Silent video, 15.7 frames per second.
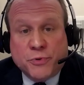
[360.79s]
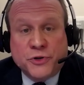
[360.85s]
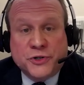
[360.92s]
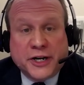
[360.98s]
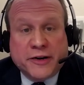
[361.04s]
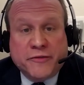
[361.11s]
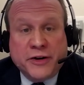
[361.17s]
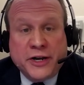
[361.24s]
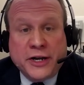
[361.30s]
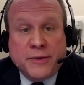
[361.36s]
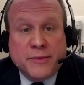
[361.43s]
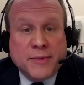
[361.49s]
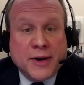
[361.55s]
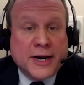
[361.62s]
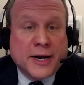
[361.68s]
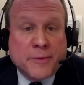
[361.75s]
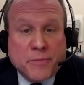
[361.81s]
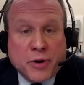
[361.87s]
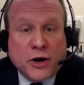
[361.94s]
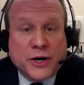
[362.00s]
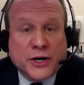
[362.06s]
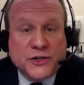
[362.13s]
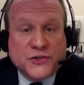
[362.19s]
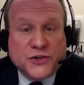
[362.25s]
particularly
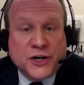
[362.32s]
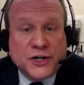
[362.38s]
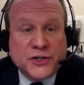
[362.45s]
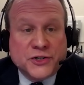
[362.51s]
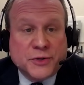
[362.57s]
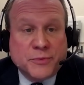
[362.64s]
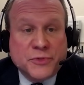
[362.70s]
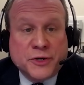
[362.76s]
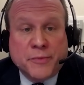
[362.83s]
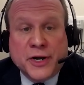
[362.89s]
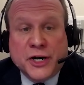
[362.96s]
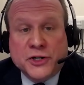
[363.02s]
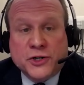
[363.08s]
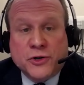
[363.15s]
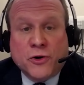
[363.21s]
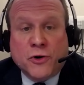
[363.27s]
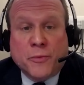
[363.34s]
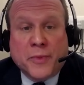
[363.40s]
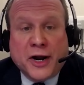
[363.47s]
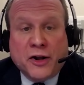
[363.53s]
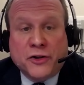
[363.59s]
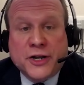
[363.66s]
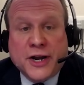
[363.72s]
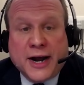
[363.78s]
Parkinsonism, dementia, or
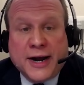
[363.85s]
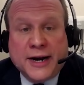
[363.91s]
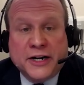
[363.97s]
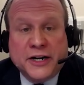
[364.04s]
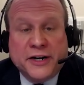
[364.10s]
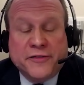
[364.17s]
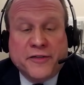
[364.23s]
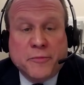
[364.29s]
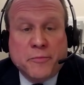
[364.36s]
mild cognitive